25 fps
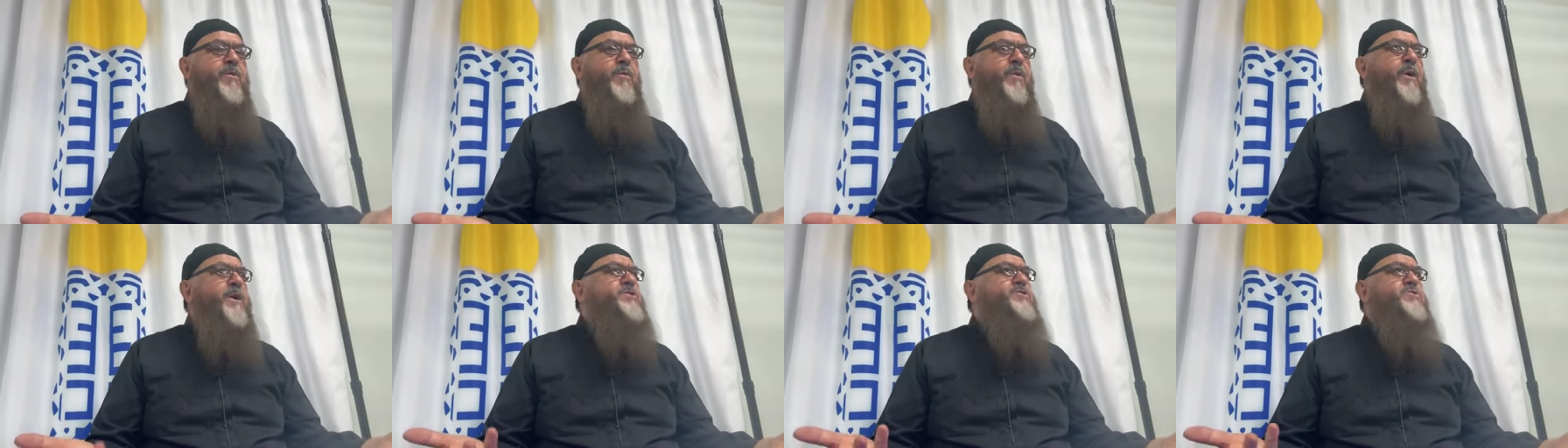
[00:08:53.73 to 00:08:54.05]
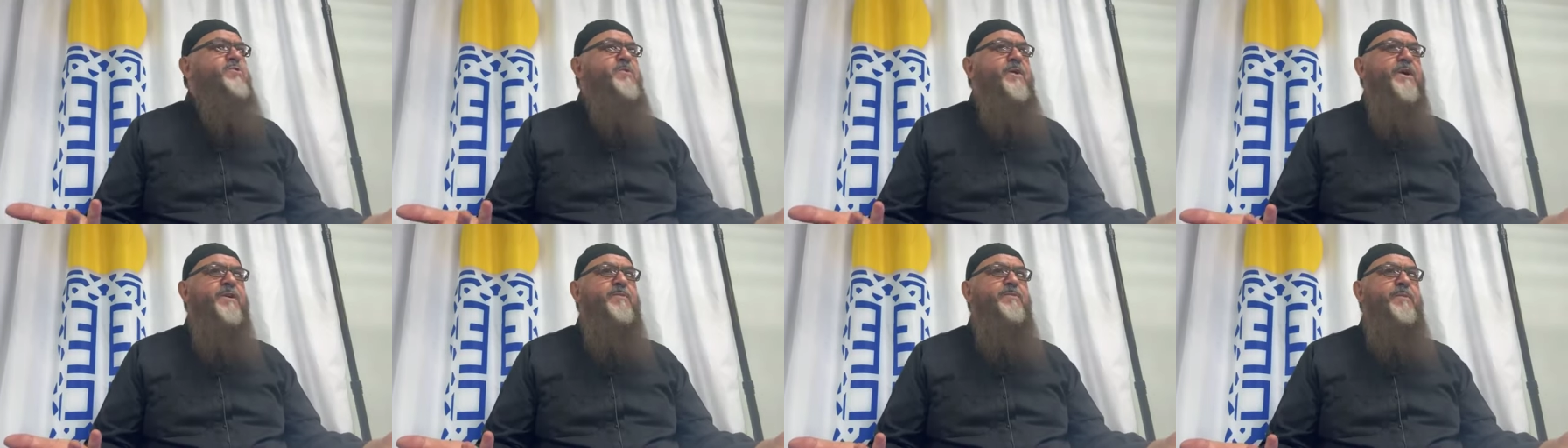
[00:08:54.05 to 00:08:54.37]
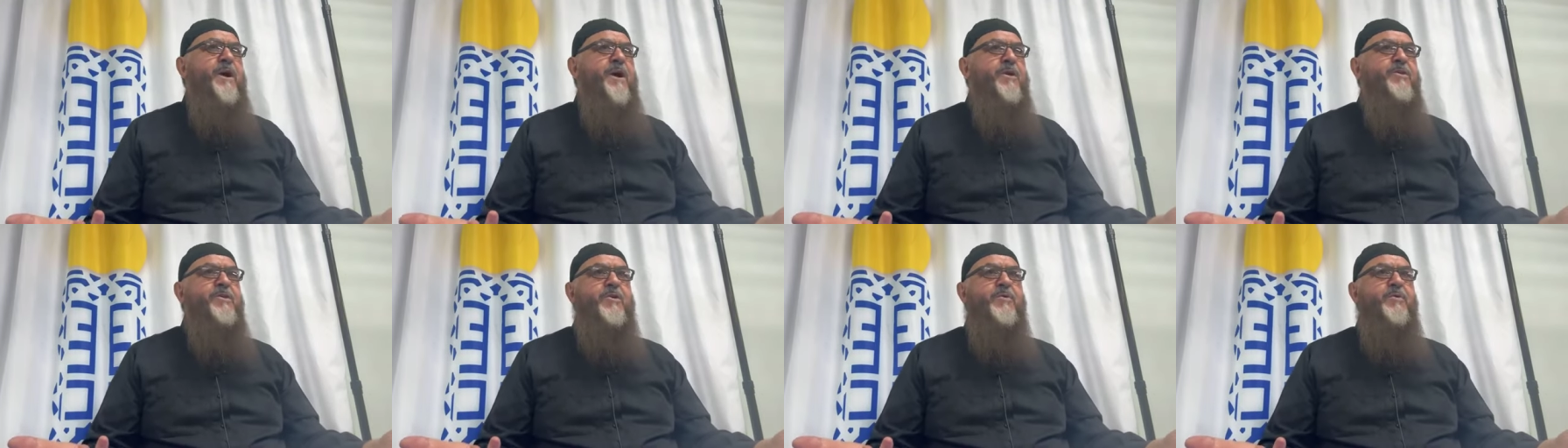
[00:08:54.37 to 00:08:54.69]
what
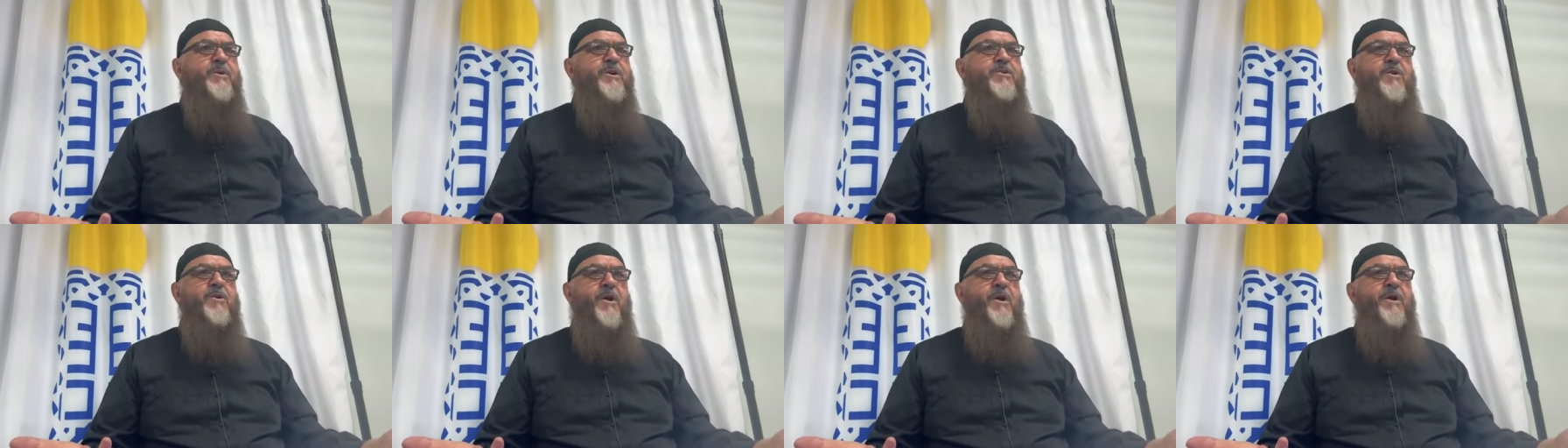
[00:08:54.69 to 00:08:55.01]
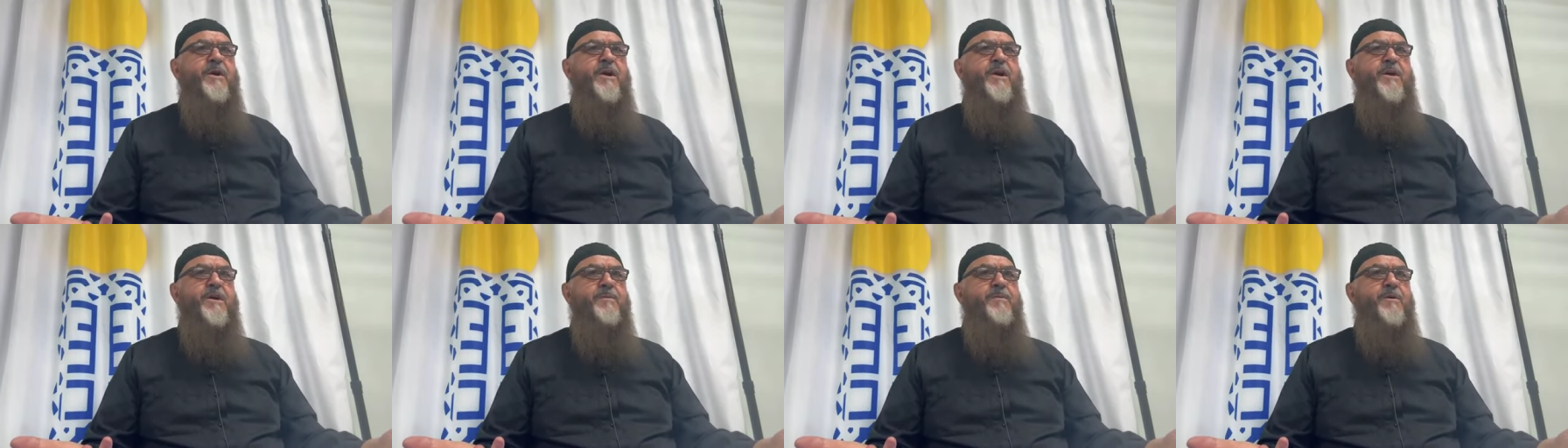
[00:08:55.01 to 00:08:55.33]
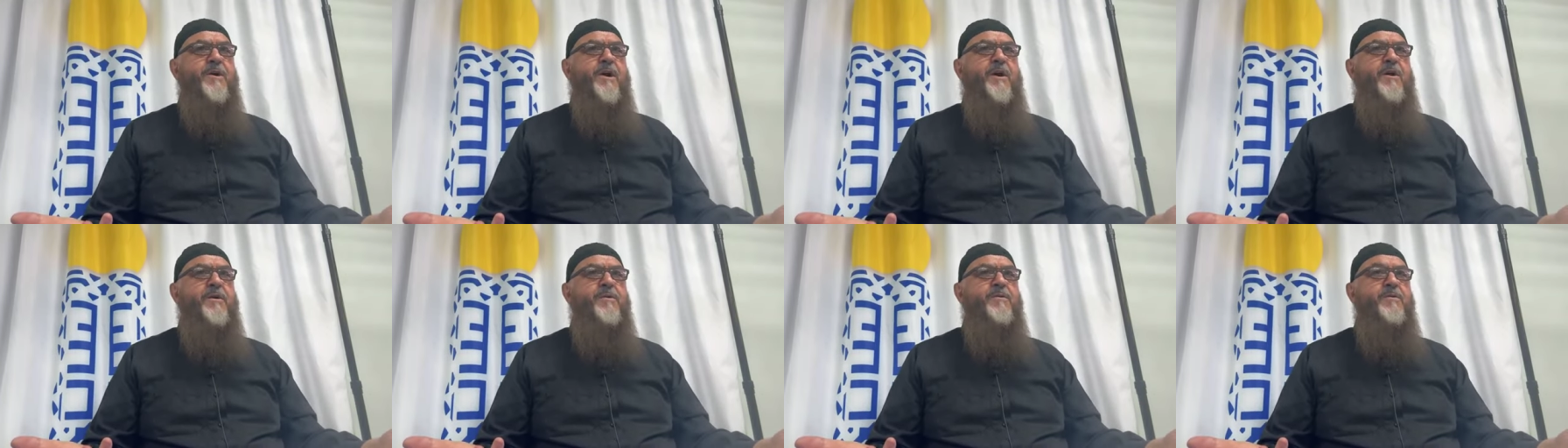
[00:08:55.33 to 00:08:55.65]
straight path are we talking
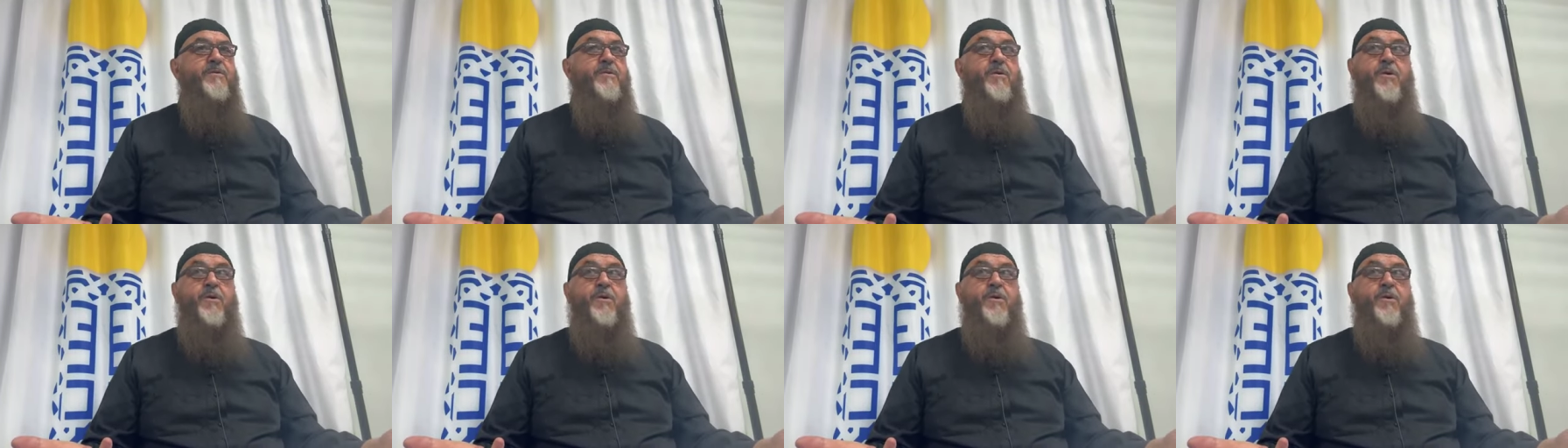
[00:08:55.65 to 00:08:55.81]
about?